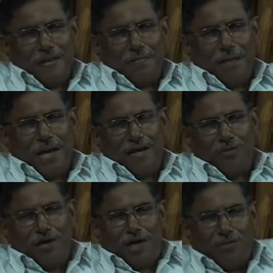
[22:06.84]
man
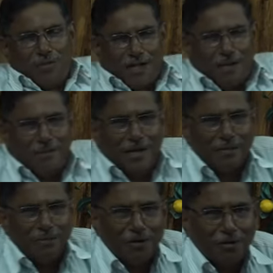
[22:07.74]
would have become a
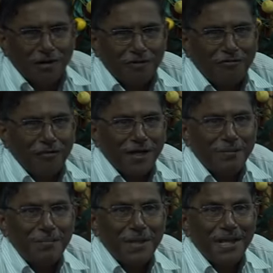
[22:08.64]
morally free
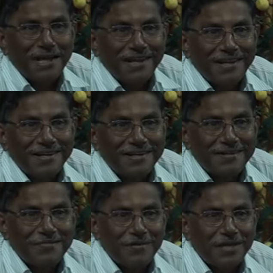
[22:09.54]
being.
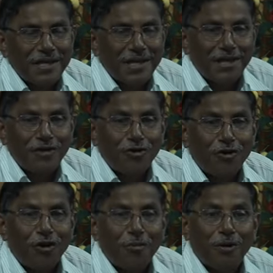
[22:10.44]
He can
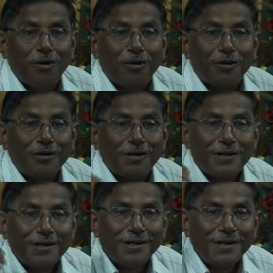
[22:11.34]
no more
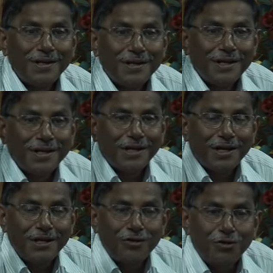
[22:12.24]

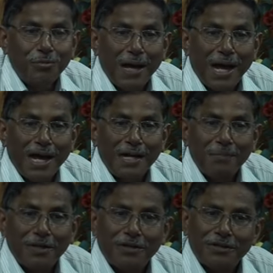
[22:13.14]
do
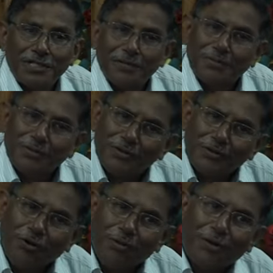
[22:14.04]
bad because he
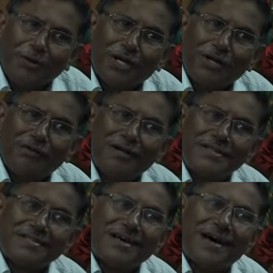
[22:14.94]
will
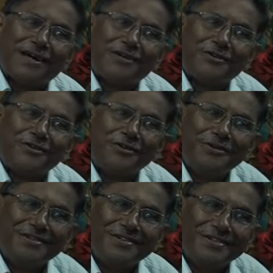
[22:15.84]
desire to
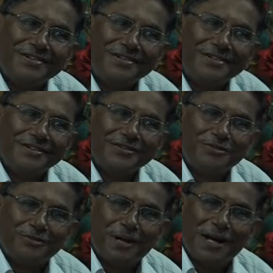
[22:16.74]

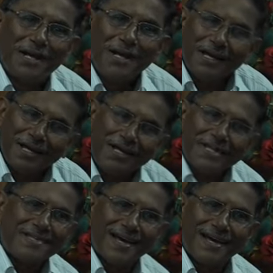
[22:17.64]
do bad. Any
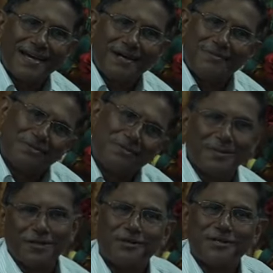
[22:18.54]
desire comes will
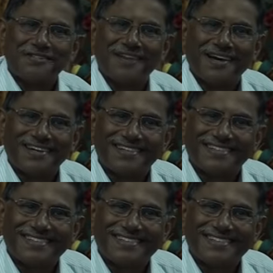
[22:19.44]
be a good desire.